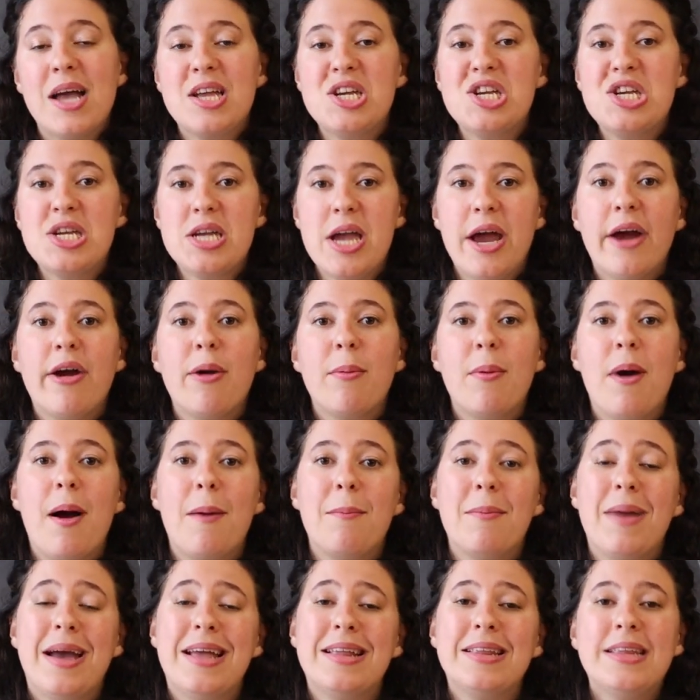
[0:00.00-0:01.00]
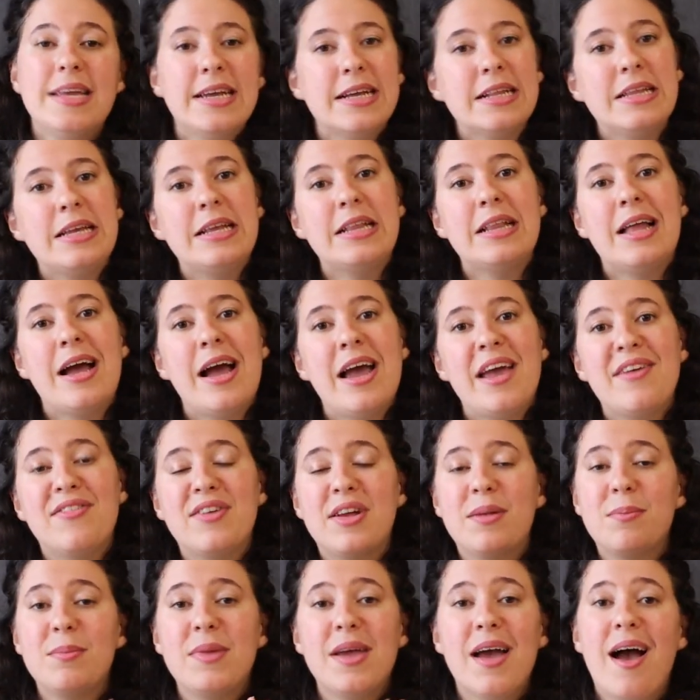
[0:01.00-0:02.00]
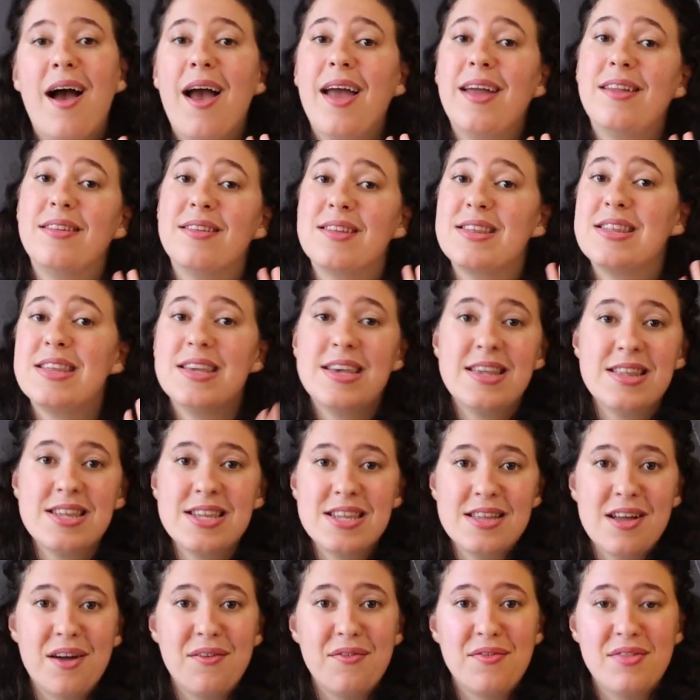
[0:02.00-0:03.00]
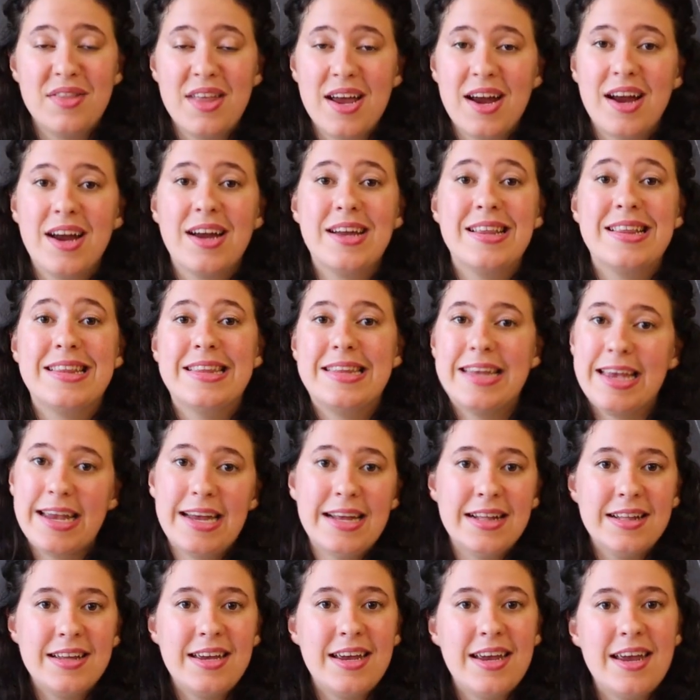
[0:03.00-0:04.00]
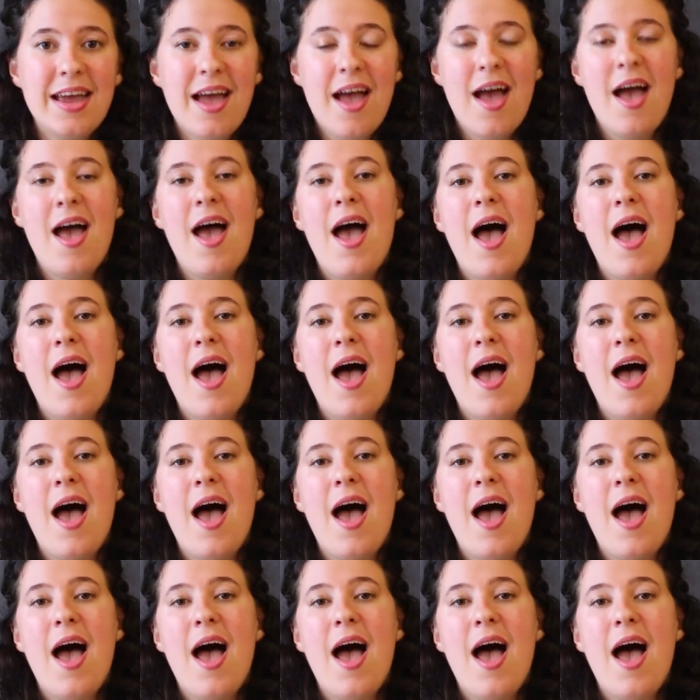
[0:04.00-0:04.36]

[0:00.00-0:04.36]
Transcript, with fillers: I share about my daily life and behind the scenes stuff there daily